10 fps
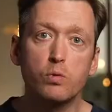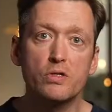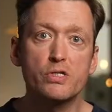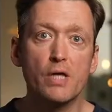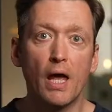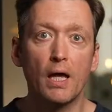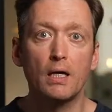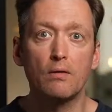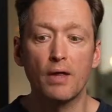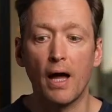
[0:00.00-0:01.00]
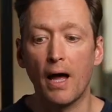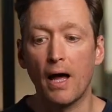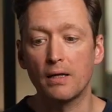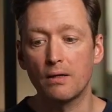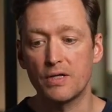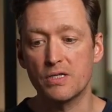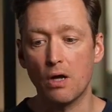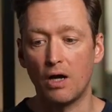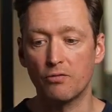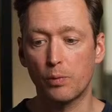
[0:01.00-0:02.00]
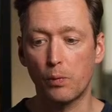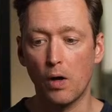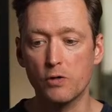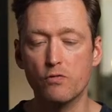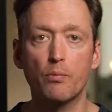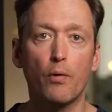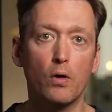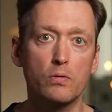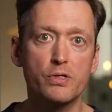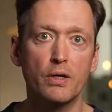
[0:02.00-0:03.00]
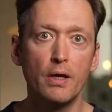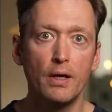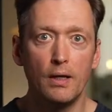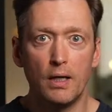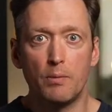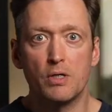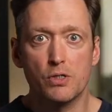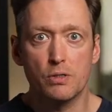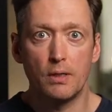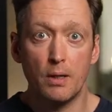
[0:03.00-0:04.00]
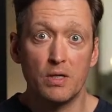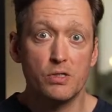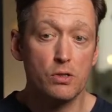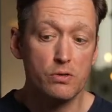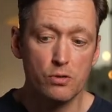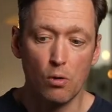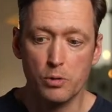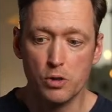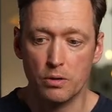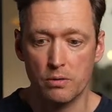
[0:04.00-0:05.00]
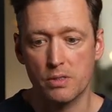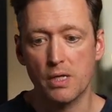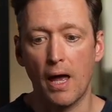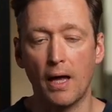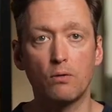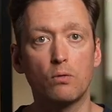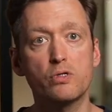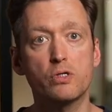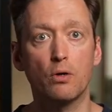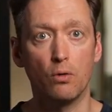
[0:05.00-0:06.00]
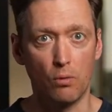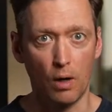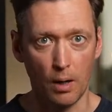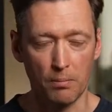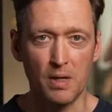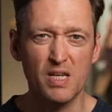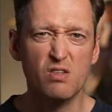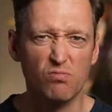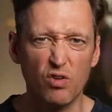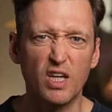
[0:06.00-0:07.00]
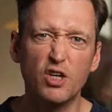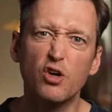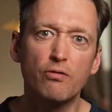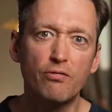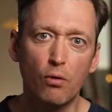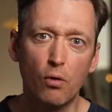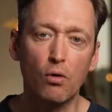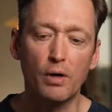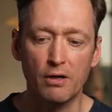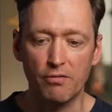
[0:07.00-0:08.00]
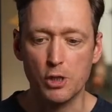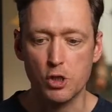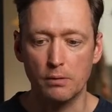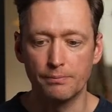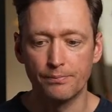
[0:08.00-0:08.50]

would say that this kind of proprietary approach limits users' options and also isn't really good for innovation.